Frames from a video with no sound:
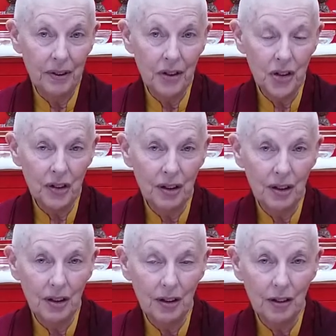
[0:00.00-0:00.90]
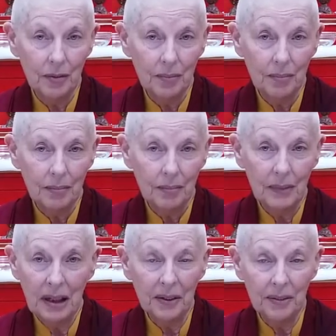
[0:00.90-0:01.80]
aversion,
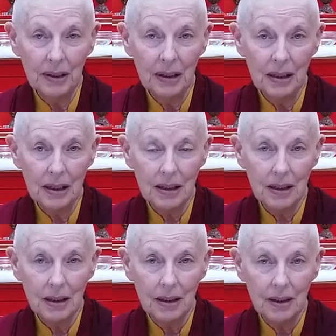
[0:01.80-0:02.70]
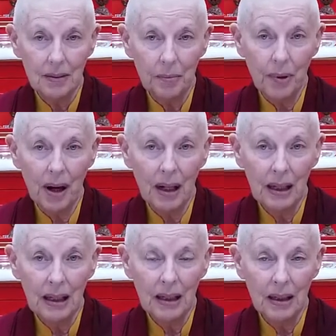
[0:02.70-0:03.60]
ignorance,
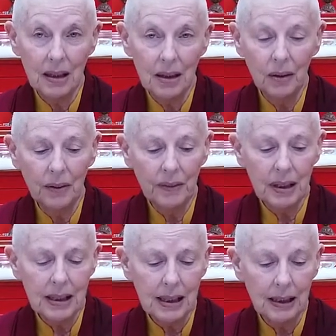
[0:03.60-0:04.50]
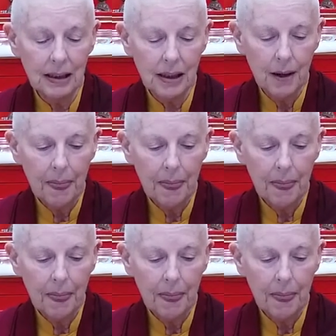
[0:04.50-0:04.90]
pride, all of these things.